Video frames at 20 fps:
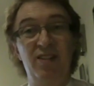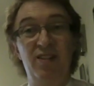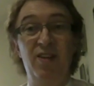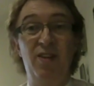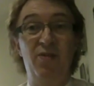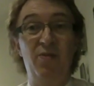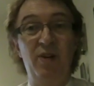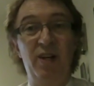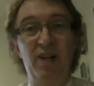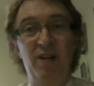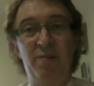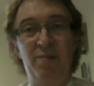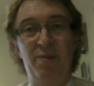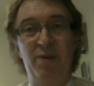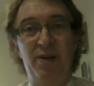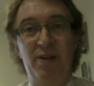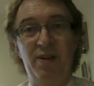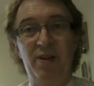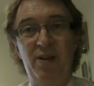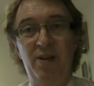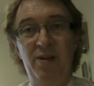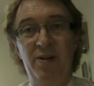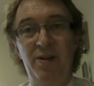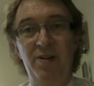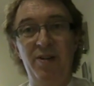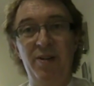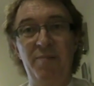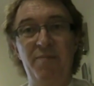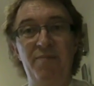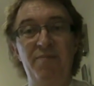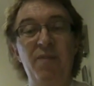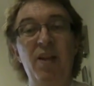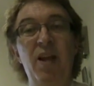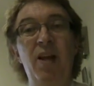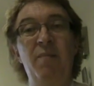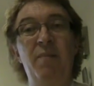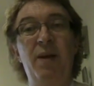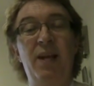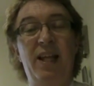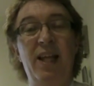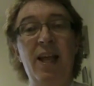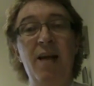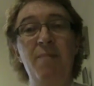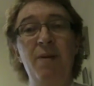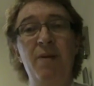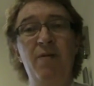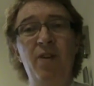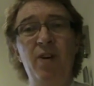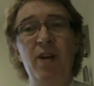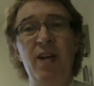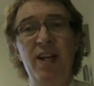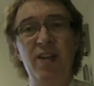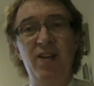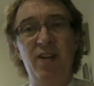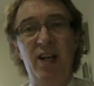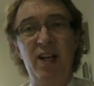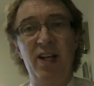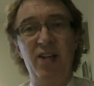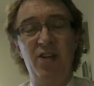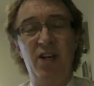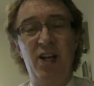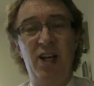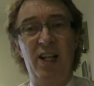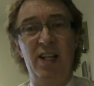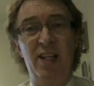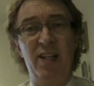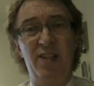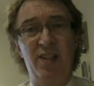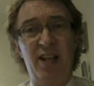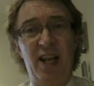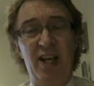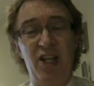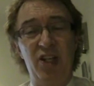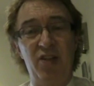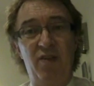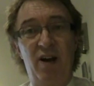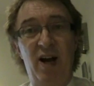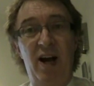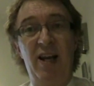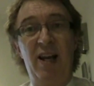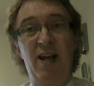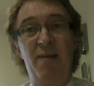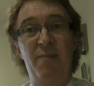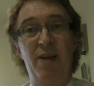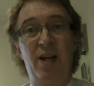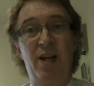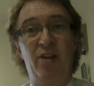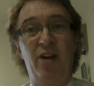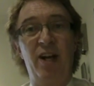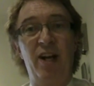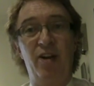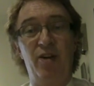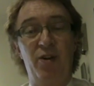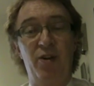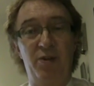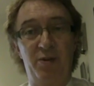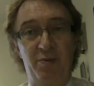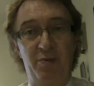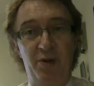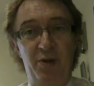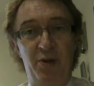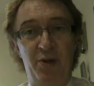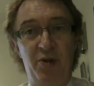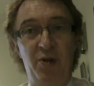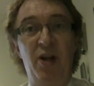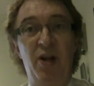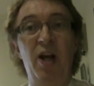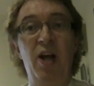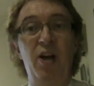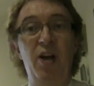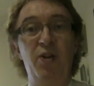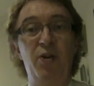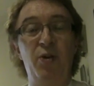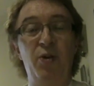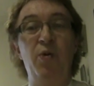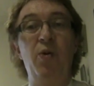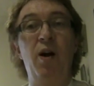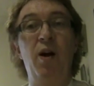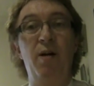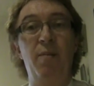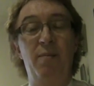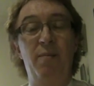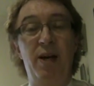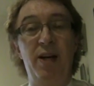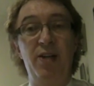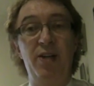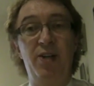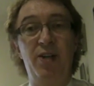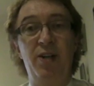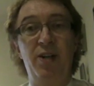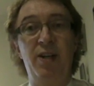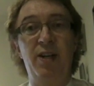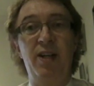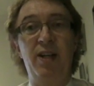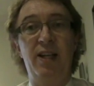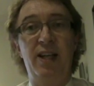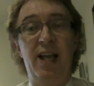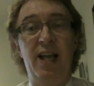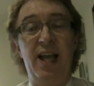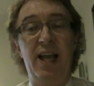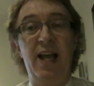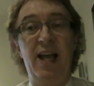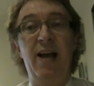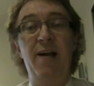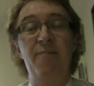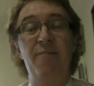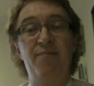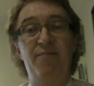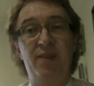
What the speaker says: not really a pot of gold, is it? But it can be very intellectually satisfying and be a great contribution to patient care